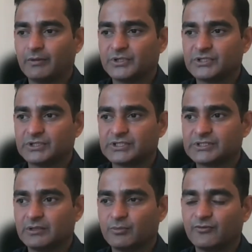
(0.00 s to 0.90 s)
business
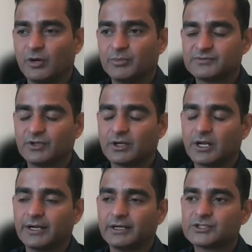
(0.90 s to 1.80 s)
and the performance for the
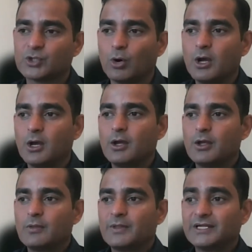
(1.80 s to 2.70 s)
client. So
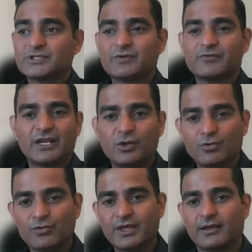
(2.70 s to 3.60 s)
that was a very new
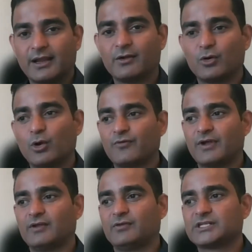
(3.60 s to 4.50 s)
thing, and I don't know if
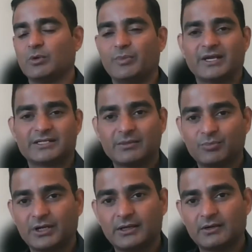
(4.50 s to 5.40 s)
this will be
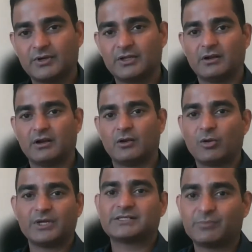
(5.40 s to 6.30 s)
accepted here, whether it will
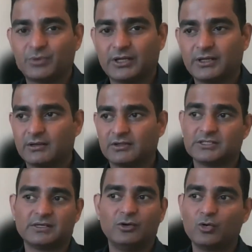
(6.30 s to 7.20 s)
not be accepted here.
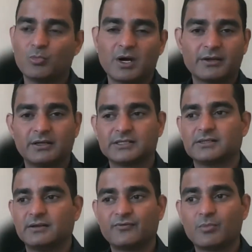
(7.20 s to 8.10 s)
This is a new market, it's
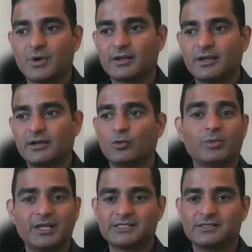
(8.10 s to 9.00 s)
a different market.
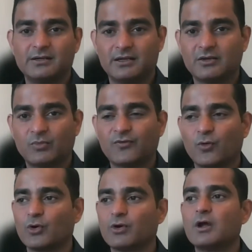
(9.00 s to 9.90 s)
Nobody has done it here
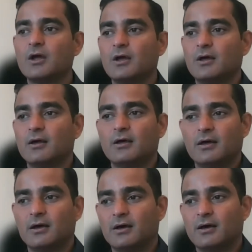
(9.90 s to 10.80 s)
before.
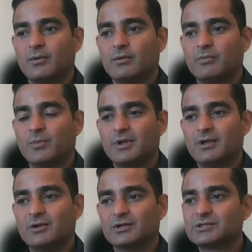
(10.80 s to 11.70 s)

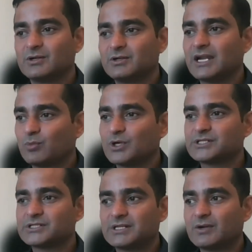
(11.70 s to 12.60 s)
So that
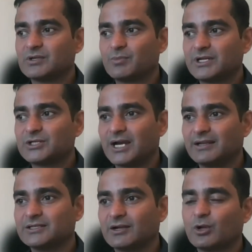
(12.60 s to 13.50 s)
was a big
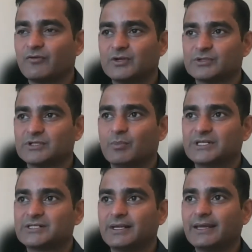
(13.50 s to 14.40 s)
challenge. I don't know if it was a
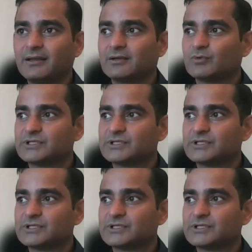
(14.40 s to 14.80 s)
mistake. It